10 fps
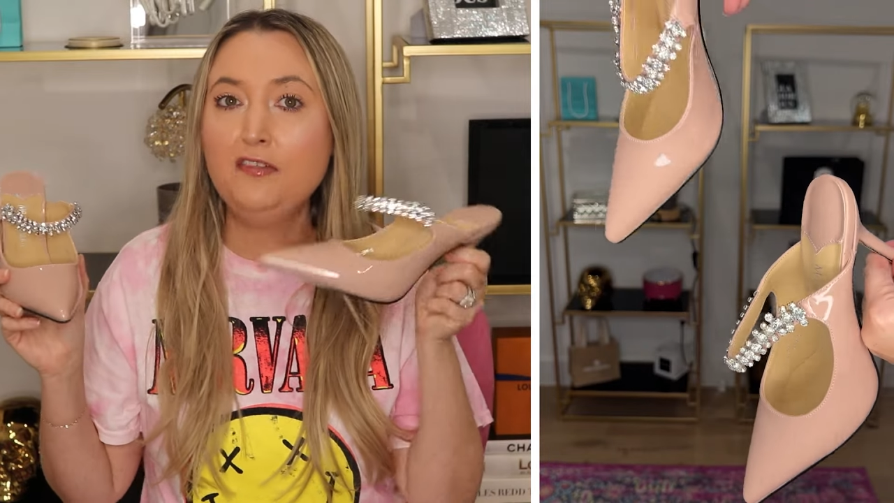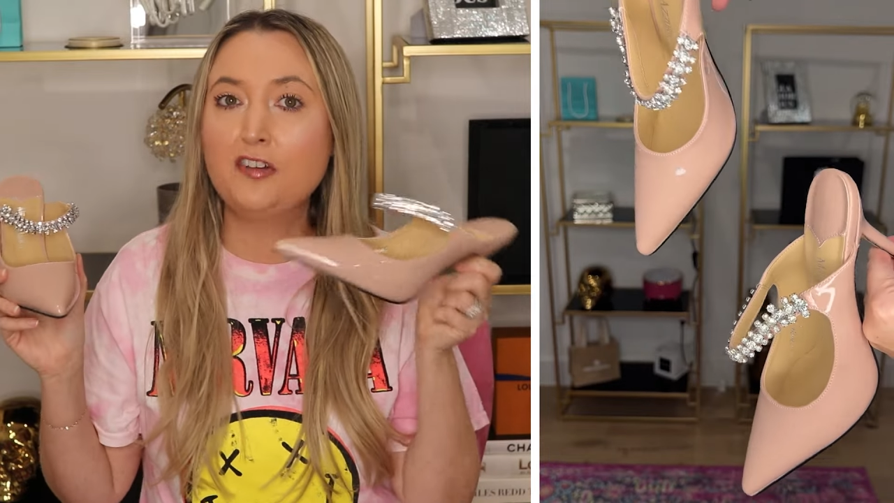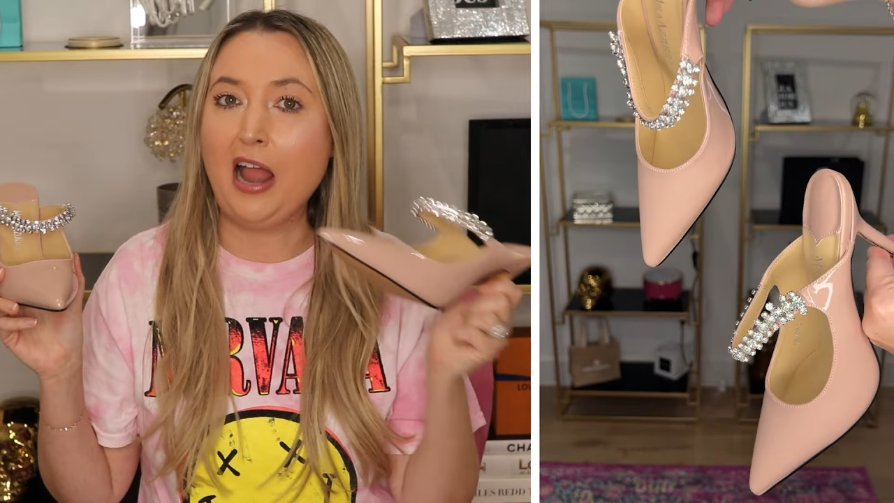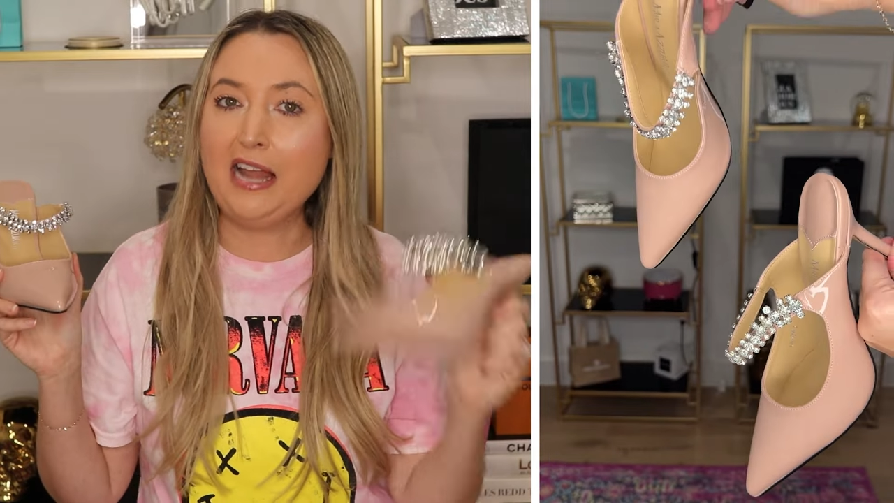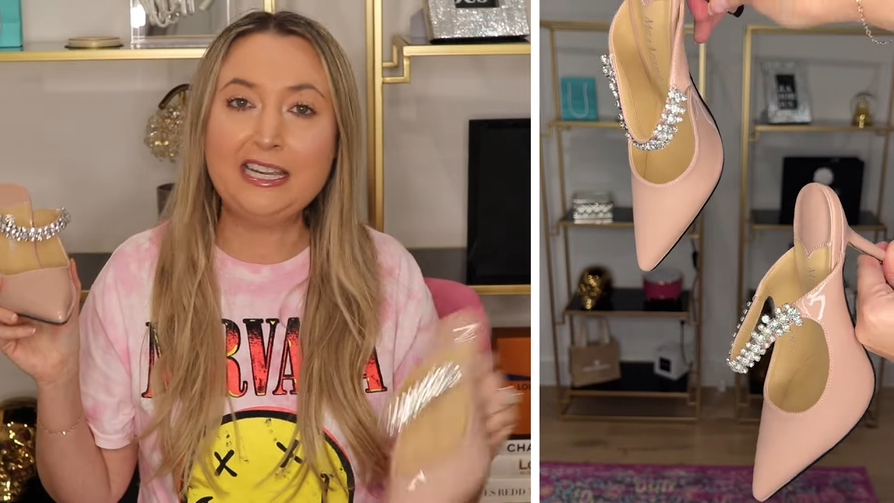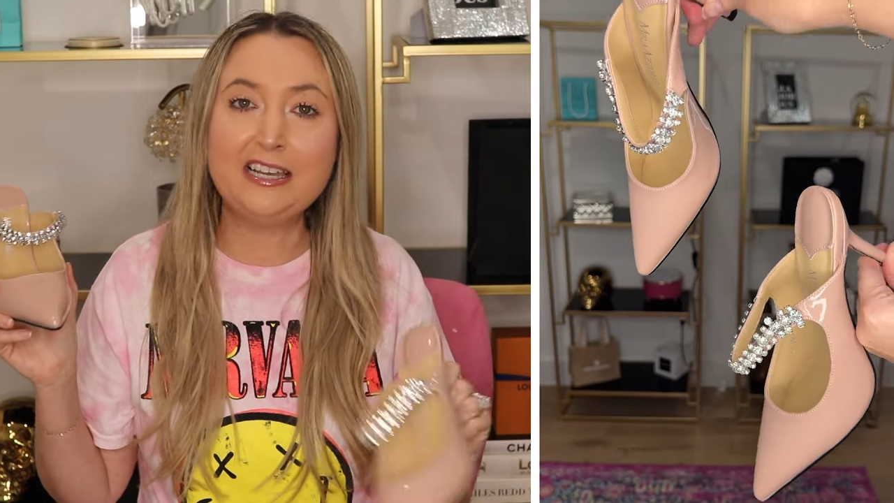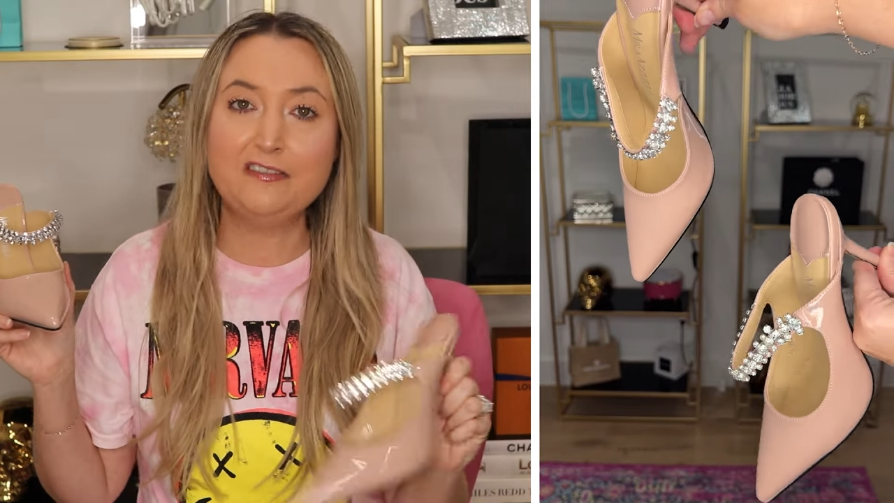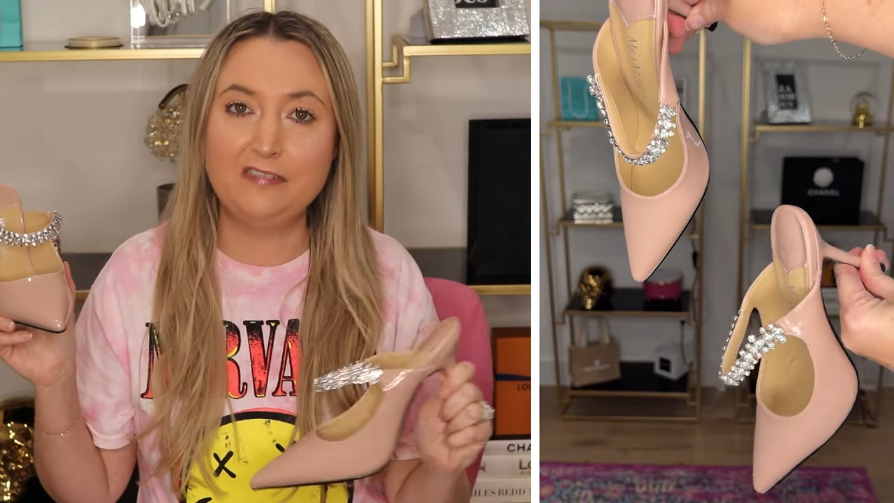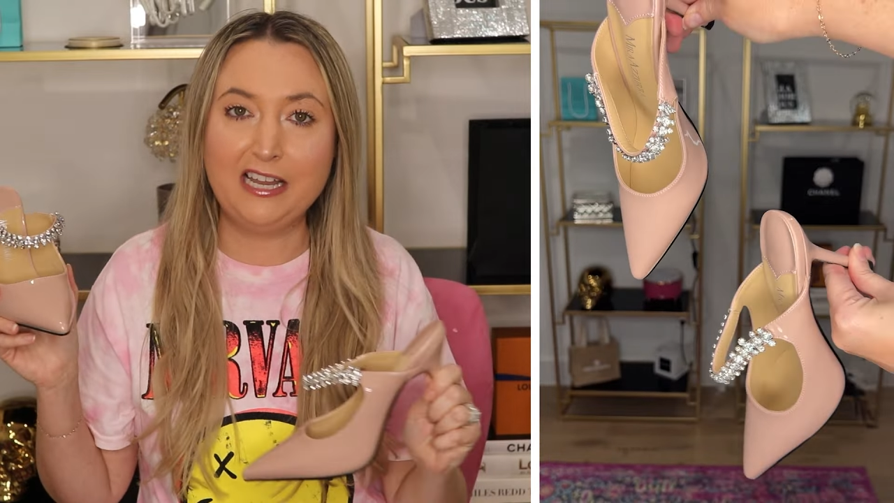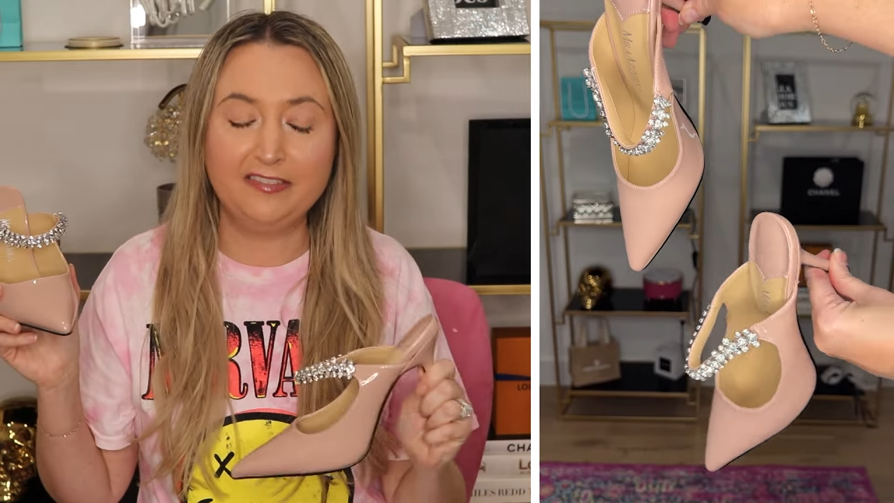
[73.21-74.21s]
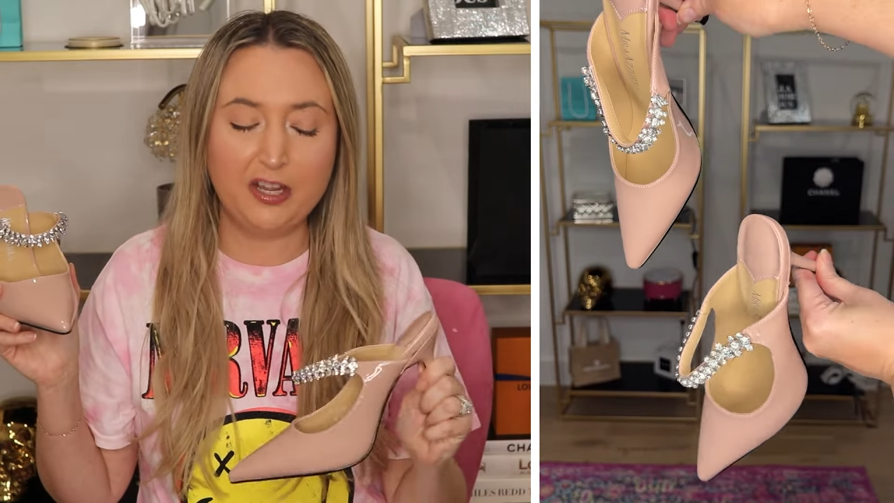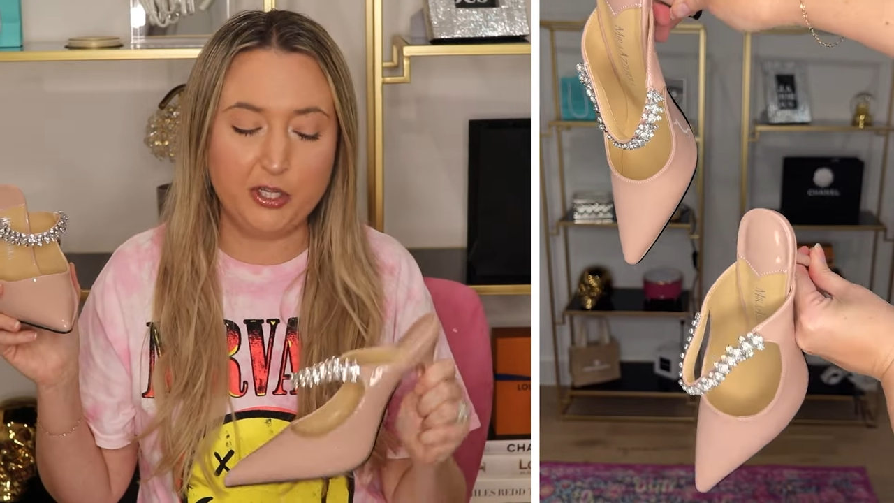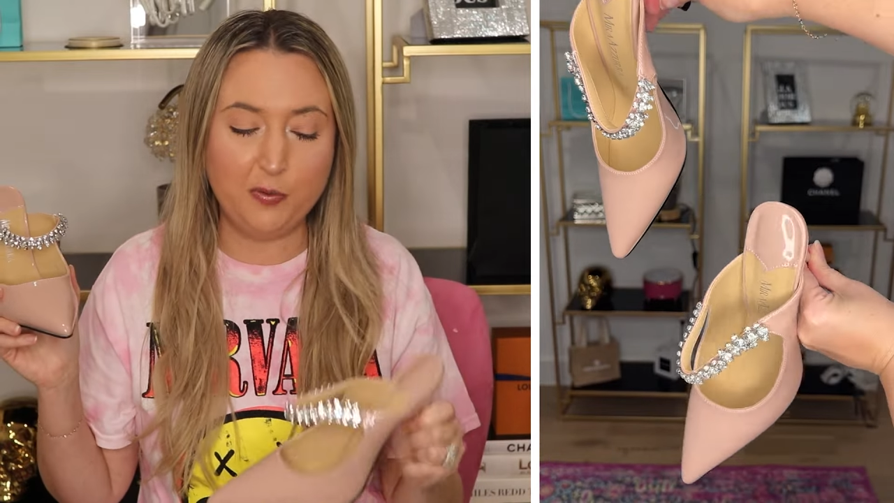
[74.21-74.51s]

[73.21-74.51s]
for any event that